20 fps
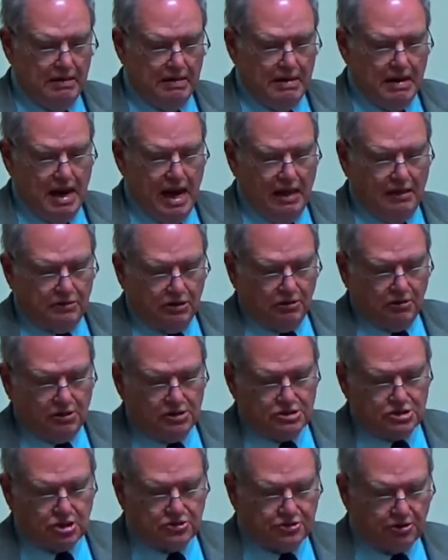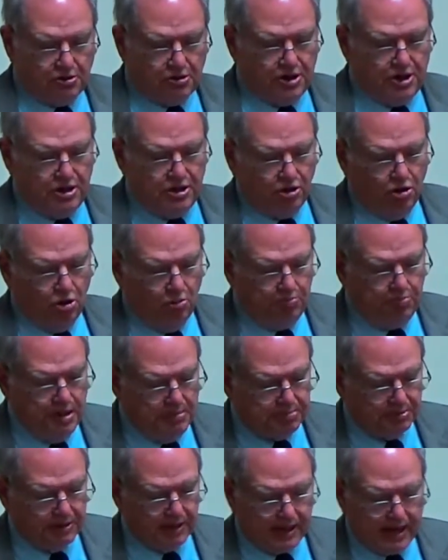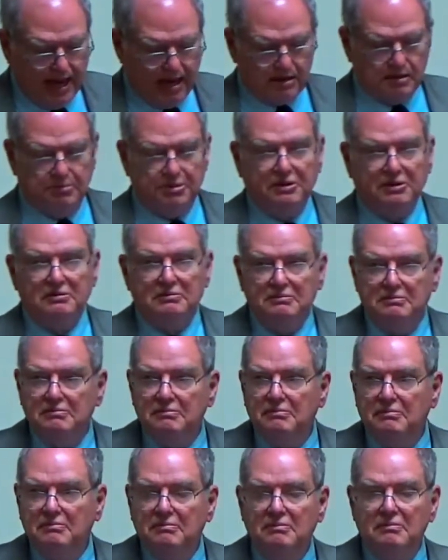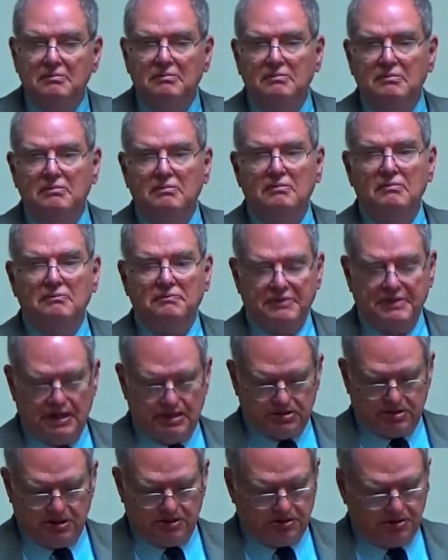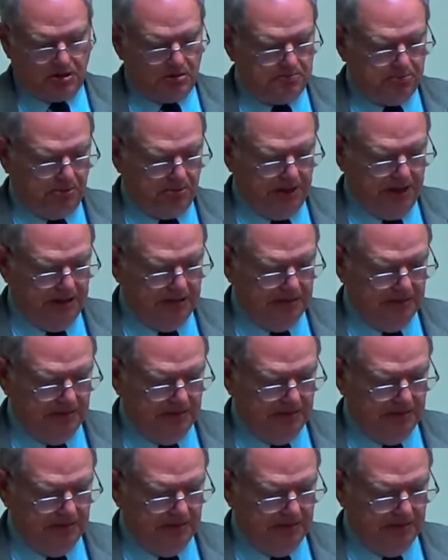And the Lord's authority to hold people accountable. That's the third point.